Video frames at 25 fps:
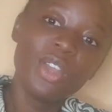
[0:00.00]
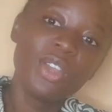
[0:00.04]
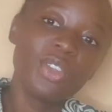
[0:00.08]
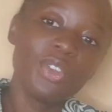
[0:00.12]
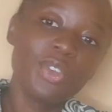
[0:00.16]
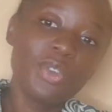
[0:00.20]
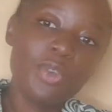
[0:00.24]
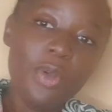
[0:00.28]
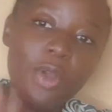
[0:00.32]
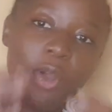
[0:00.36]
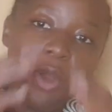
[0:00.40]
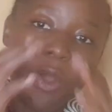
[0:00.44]

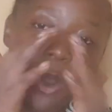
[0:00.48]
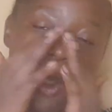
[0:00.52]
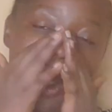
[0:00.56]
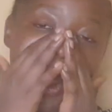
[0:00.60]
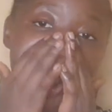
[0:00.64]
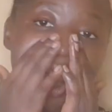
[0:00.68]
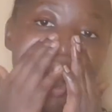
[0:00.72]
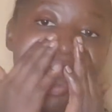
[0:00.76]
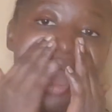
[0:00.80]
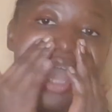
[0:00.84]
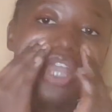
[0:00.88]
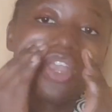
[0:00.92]
you
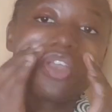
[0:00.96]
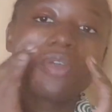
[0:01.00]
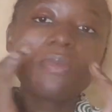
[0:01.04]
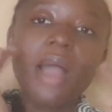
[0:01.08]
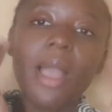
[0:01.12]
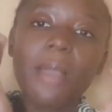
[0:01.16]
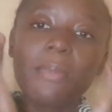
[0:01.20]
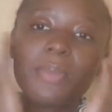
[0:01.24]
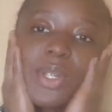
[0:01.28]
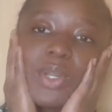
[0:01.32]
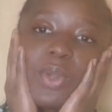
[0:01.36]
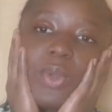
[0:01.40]

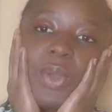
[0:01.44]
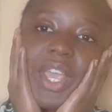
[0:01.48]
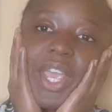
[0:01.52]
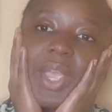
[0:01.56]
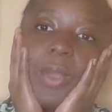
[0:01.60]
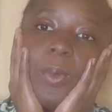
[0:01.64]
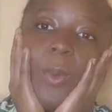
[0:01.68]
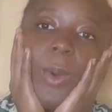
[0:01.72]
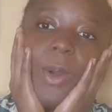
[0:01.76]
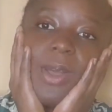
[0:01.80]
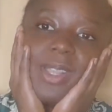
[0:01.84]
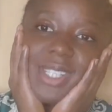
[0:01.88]
might be
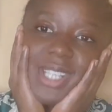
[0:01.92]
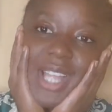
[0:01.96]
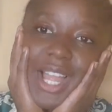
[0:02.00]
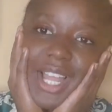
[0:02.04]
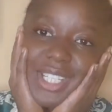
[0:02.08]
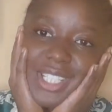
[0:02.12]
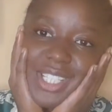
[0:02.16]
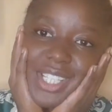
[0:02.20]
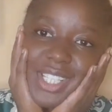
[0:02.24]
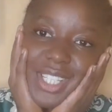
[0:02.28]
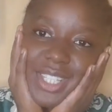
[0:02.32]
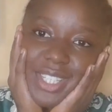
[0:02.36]
looking worse
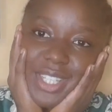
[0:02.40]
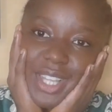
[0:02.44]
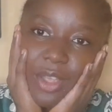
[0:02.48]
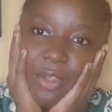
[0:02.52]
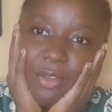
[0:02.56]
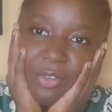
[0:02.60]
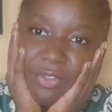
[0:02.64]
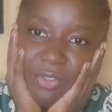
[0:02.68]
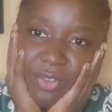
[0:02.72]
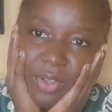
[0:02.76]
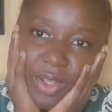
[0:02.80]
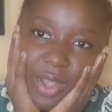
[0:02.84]
than this
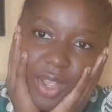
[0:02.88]
self.